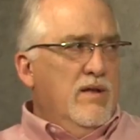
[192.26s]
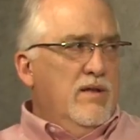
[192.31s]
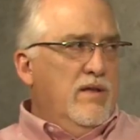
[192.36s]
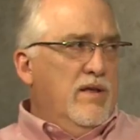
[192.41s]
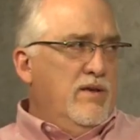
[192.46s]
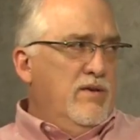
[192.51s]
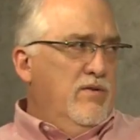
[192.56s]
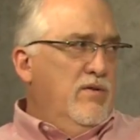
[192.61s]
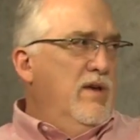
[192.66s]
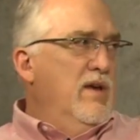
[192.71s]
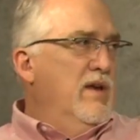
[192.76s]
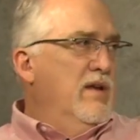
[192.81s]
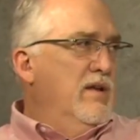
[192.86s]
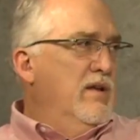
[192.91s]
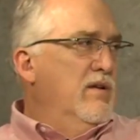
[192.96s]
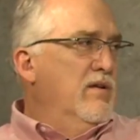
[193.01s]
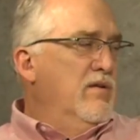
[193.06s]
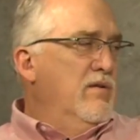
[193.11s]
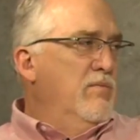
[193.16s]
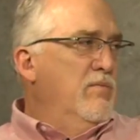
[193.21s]
like you can
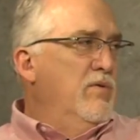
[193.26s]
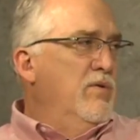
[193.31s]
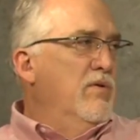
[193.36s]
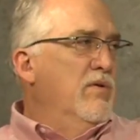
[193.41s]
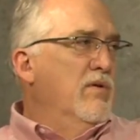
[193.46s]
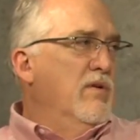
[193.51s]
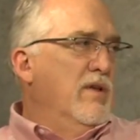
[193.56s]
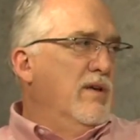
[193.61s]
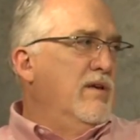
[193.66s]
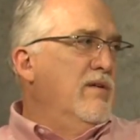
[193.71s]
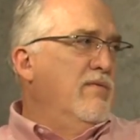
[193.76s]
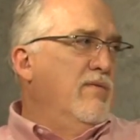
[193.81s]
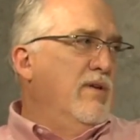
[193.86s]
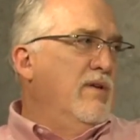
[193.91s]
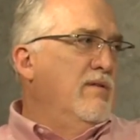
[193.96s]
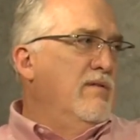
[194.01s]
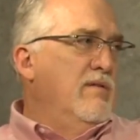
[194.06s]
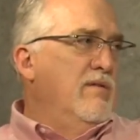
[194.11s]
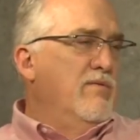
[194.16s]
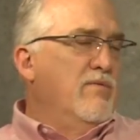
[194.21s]
in a computer, like if
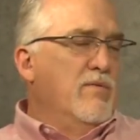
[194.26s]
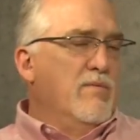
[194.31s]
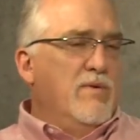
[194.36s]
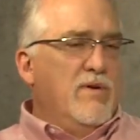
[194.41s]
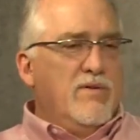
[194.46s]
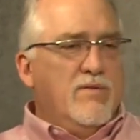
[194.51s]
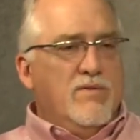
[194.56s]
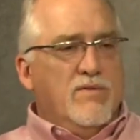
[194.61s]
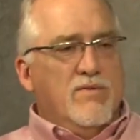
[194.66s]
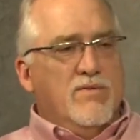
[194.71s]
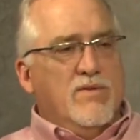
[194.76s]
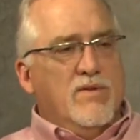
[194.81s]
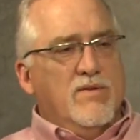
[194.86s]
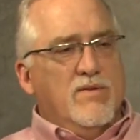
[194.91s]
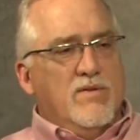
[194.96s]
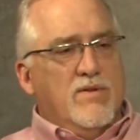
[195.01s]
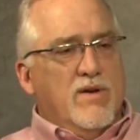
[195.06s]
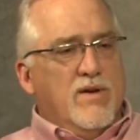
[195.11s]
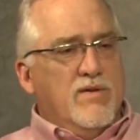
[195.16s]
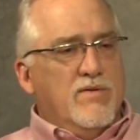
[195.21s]
that information is
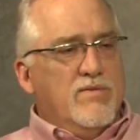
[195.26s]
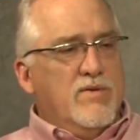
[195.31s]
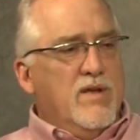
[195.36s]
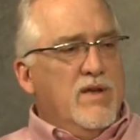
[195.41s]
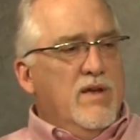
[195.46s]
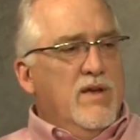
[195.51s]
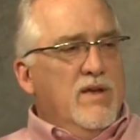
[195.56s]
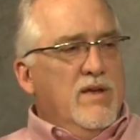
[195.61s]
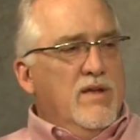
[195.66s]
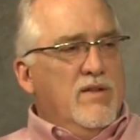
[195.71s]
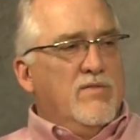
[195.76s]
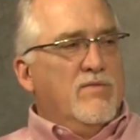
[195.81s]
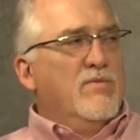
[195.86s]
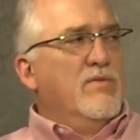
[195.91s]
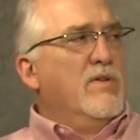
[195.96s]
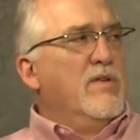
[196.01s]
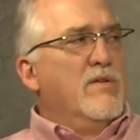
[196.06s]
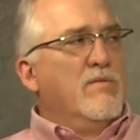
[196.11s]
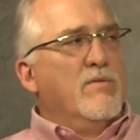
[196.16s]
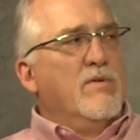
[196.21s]
digitized, it's
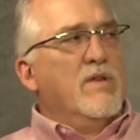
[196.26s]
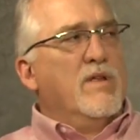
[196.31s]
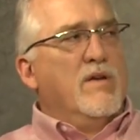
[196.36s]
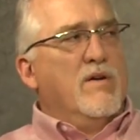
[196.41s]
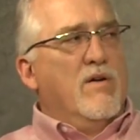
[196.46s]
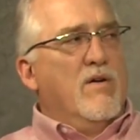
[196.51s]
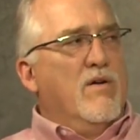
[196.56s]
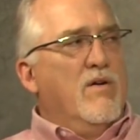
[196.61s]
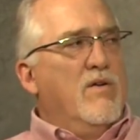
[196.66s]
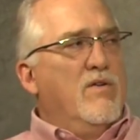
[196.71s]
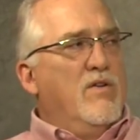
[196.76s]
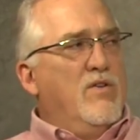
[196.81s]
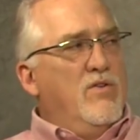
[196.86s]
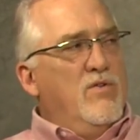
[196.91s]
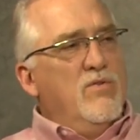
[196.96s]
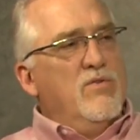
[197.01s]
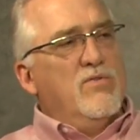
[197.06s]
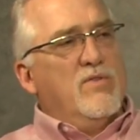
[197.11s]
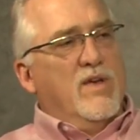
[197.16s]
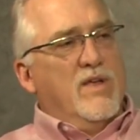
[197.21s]
really, really hard to
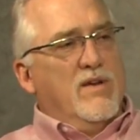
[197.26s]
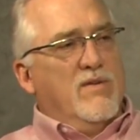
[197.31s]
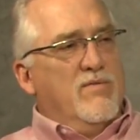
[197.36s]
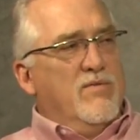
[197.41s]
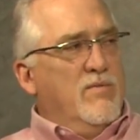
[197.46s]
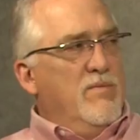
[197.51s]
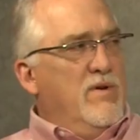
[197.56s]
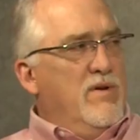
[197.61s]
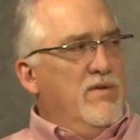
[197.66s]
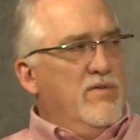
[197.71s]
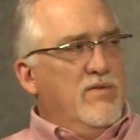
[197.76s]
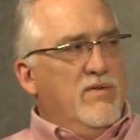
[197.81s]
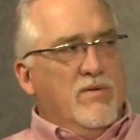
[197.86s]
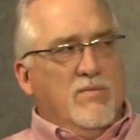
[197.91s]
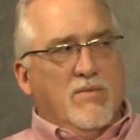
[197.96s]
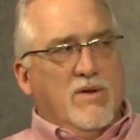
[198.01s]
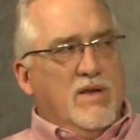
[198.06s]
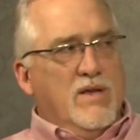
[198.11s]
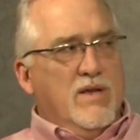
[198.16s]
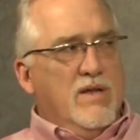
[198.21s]
use that information to
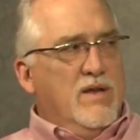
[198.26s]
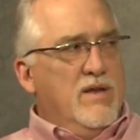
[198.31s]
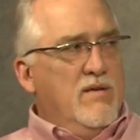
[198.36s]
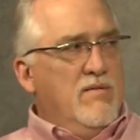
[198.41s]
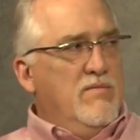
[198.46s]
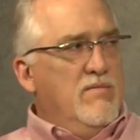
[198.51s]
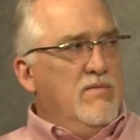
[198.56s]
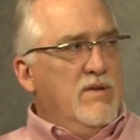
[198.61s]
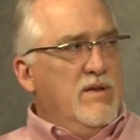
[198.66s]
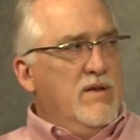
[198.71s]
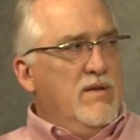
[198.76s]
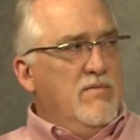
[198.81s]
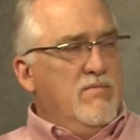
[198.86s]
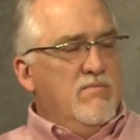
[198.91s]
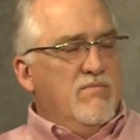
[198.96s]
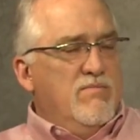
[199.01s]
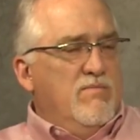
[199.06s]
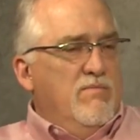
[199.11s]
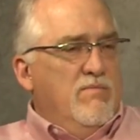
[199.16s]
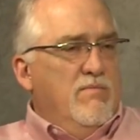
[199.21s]
make any
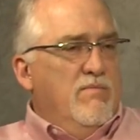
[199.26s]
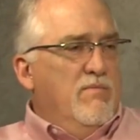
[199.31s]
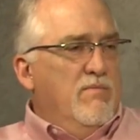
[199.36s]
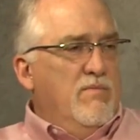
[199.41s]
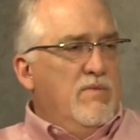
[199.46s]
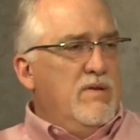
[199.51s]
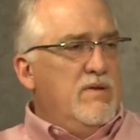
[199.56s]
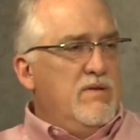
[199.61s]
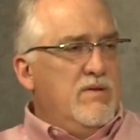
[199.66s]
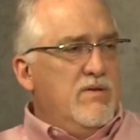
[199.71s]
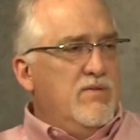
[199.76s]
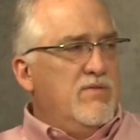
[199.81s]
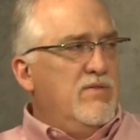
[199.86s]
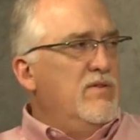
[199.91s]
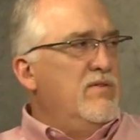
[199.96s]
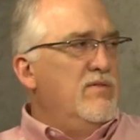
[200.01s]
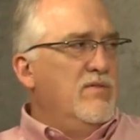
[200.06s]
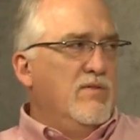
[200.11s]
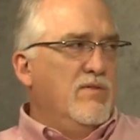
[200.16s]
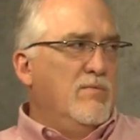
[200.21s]

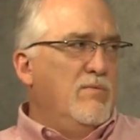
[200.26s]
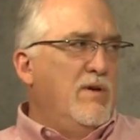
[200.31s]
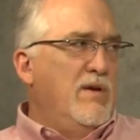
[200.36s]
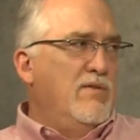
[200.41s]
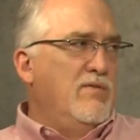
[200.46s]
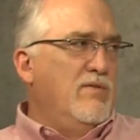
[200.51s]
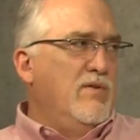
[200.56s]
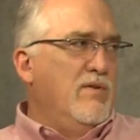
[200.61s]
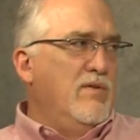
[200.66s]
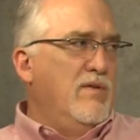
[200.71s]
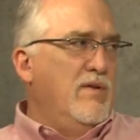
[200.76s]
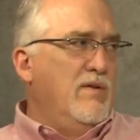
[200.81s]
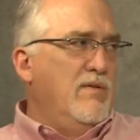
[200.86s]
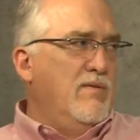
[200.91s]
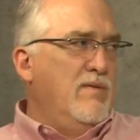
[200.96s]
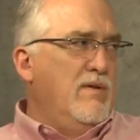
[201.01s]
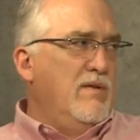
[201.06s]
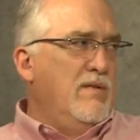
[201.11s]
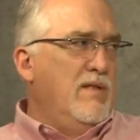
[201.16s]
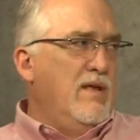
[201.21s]
decisions based on
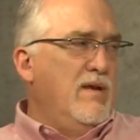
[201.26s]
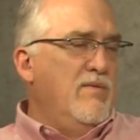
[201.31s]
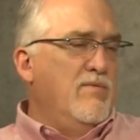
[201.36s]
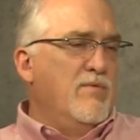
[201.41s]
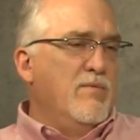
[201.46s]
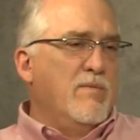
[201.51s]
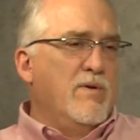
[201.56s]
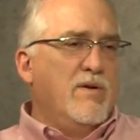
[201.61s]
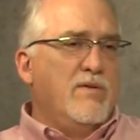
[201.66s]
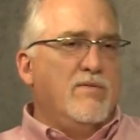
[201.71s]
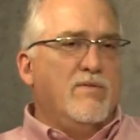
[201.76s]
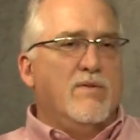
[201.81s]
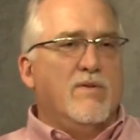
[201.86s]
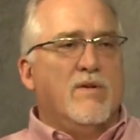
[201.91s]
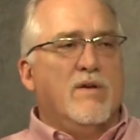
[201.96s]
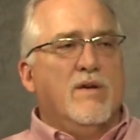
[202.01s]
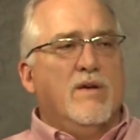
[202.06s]
that information.